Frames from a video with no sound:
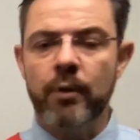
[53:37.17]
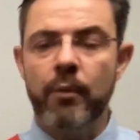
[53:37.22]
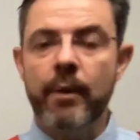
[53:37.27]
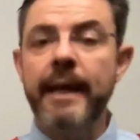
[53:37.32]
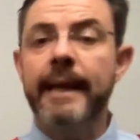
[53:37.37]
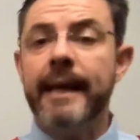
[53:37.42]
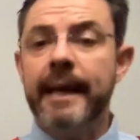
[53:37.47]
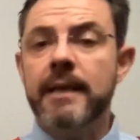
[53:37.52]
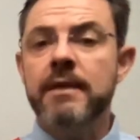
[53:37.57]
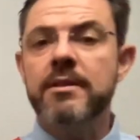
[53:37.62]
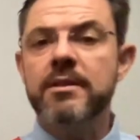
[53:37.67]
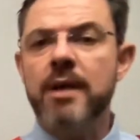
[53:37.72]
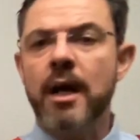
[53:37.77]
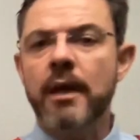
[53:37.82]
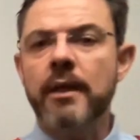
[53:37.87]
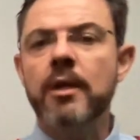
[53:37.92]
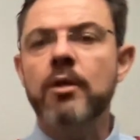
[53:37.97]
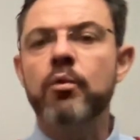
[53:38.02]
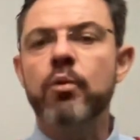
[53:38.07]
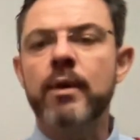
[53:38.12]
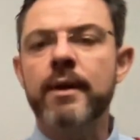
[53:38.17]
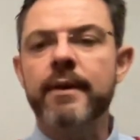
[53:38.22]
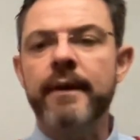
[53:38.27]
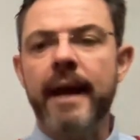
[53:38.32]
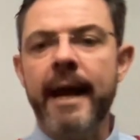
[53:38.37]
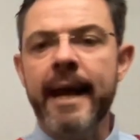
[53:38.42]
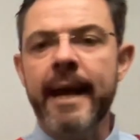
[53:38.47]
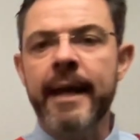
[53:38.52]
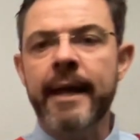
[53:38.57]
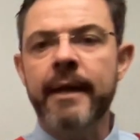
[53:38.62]
we again started
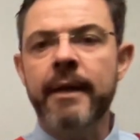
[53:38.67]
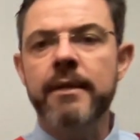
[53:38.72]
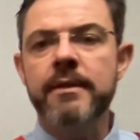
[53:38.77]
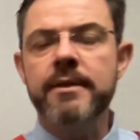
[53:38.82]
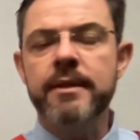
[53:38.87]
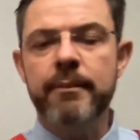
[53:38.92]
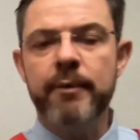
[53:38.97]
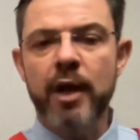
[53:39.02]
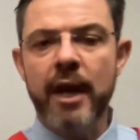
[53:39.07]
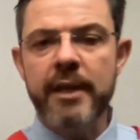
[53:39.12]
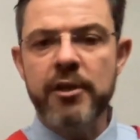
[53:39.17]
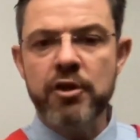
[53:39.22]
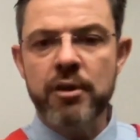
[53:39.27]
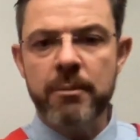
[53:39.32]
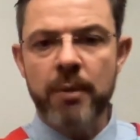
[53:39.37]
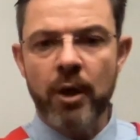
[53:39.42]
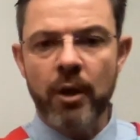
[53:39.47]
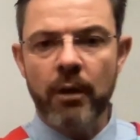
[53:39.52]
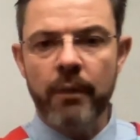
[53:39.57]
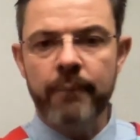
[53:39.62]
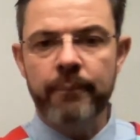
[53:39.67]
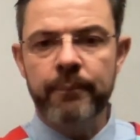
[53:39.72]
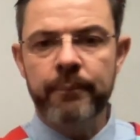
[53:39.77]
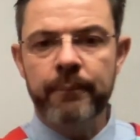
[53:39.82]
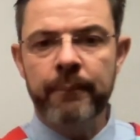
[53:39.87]
with a simulation model.